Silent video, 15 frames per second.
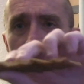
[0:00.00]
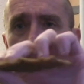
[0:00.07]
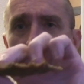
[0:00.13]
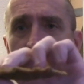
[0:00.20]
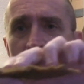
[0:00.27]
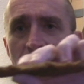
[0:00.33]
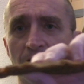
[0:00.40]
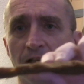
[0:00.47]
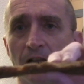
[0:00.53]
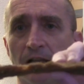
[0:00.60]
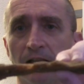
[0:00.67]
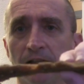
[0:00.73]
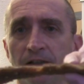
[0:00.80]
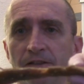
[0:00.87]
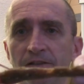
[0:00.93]
You see it
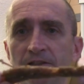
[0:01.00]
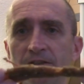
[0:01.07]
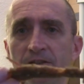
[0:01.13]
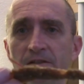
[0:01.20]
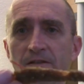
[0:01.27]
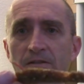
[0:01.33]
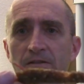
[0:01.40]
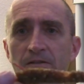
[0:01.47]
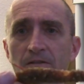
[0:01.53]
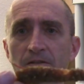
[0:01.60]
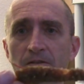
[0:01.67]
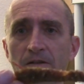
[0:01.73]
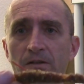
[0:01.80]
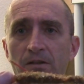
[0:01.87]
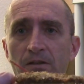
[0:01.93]
like this.
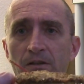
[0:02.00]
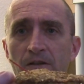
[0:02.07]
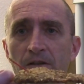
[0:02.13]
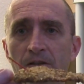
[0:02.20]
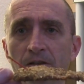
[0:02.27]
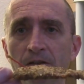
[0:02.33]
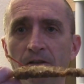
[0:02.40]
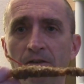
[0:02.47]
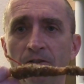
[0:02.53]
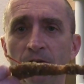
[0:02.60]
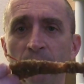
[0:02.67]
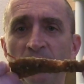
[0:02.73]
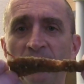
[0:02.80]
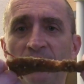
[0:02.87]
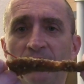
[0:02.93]
It's
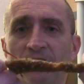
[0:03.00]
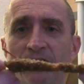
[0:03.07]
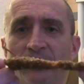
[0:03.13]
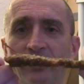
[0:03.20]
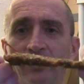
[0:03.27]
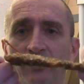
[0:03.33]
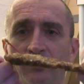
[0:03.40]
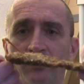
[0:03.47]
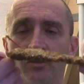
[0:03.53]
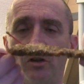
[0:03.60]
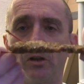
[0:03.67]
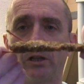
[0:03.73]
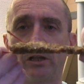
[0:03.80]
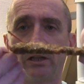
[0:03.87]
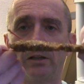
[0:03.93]
almost as thin as
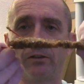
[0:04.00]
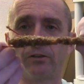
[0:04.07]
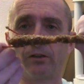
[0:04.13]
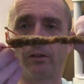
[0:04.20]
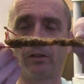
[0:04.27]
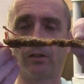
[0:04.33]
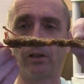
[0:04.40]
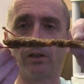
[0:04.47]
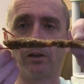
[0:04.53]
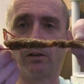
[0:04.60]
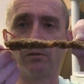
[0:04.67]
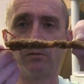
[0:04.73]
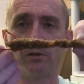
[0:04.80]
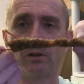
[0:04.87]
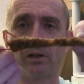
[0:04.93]
jerky, it's so thin.
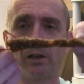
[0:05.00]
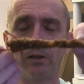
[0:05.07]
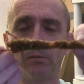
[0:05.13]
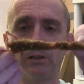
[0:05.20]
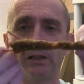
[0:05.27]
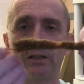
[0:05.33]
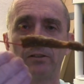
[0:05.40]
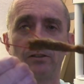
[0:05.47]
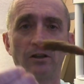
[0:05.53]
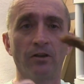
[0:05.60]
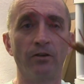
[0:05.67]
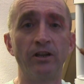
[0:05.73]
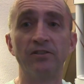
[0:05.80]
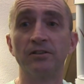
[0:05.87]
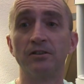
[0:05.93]
Okay, but that's
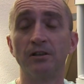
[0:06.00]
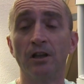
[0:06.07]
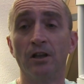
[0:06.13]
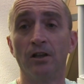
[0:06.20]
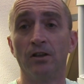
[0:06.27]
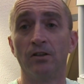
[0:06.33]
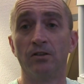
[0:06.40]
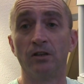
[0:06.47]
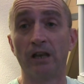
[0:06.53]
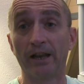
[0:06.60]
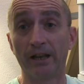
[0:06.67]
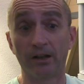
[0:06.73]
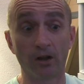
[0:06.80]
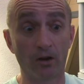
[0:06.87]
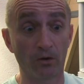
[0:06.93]
no reason to
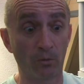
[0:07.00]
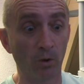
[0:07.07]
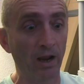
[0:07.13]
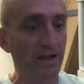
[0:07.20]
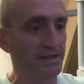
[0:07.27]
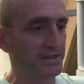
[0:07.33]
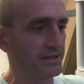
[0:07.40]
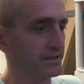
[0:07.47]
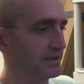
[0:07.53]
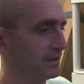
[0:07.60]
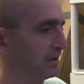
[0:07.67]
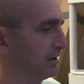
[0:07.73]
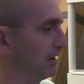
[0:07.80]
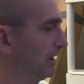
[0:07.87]
let it go to waste.